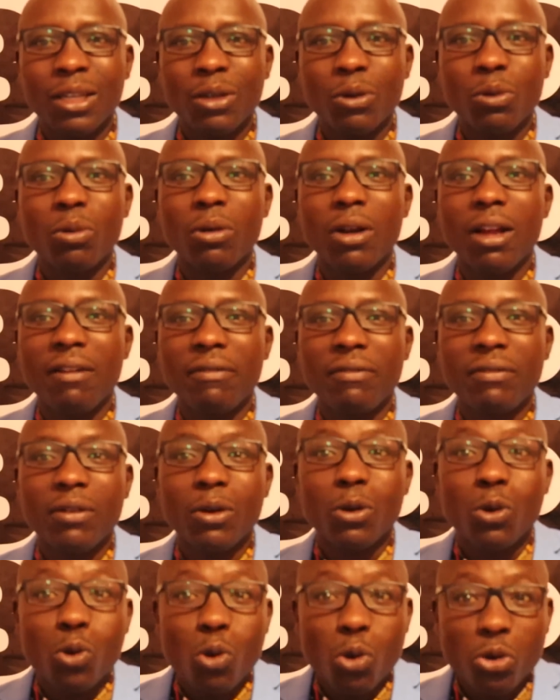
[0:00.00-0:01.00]
could have
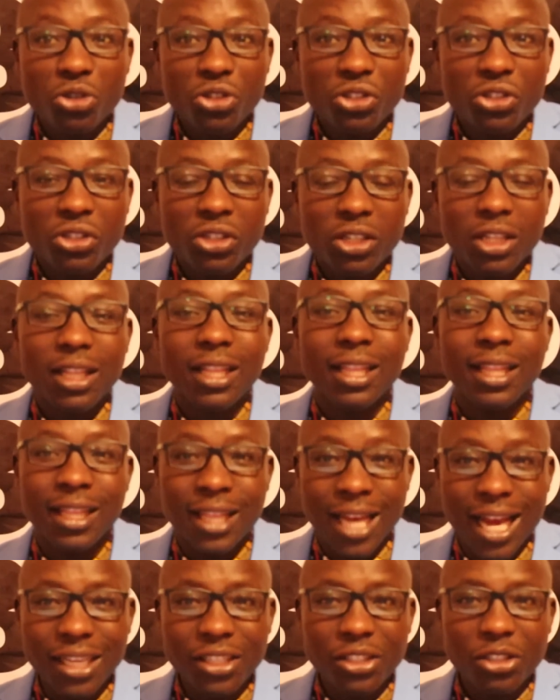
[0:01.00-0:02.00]
caused
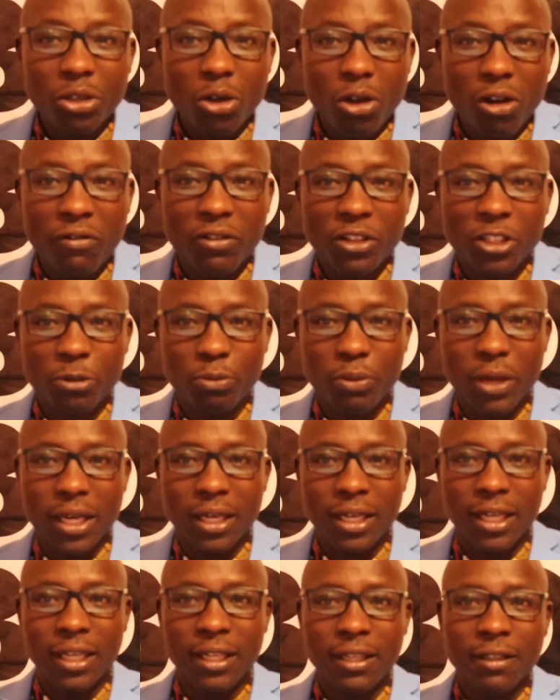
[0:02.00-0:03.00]
that
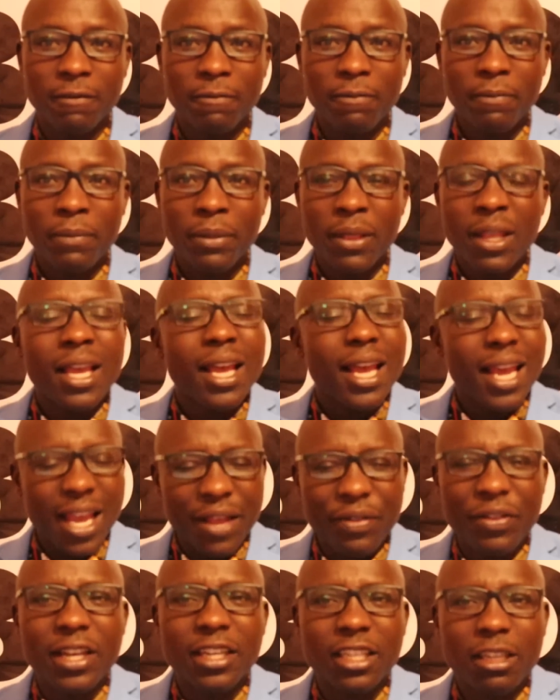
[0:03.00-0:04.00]
overspending
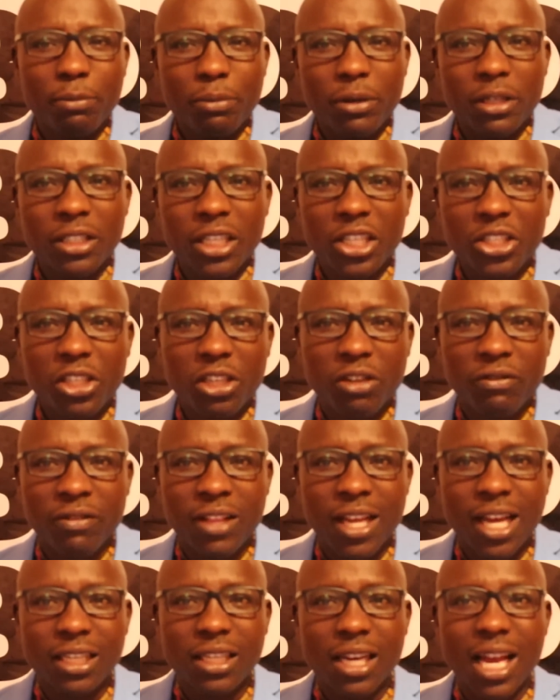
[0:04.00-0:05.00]
and the interpretation of
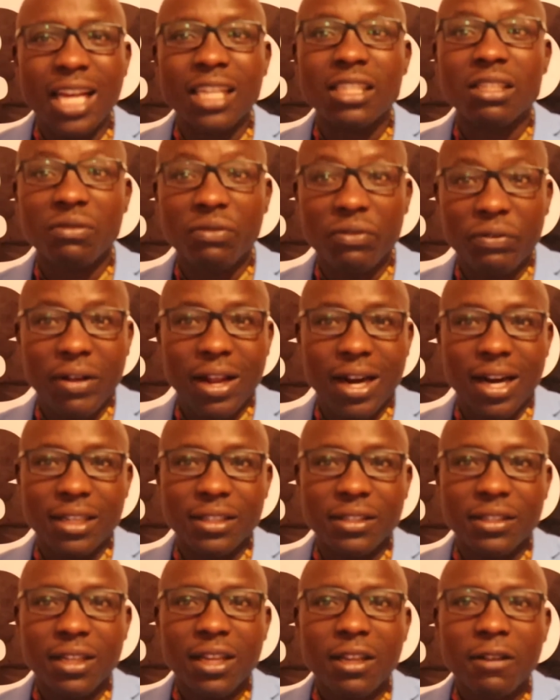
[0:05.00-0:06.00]
that as far
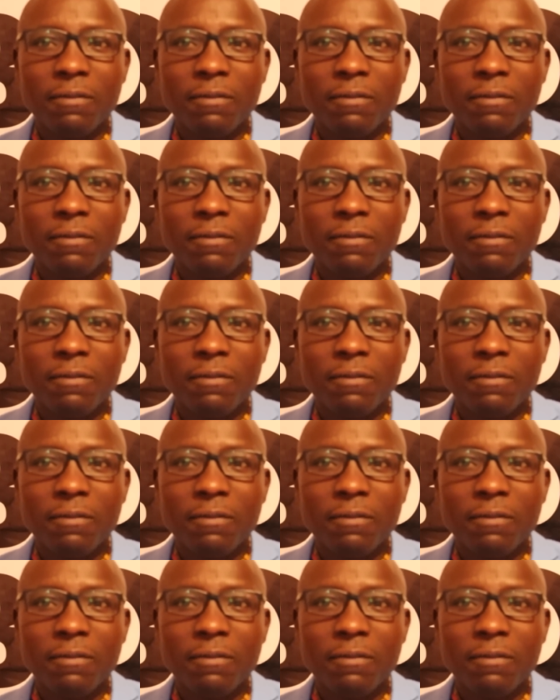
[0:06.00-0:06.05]
as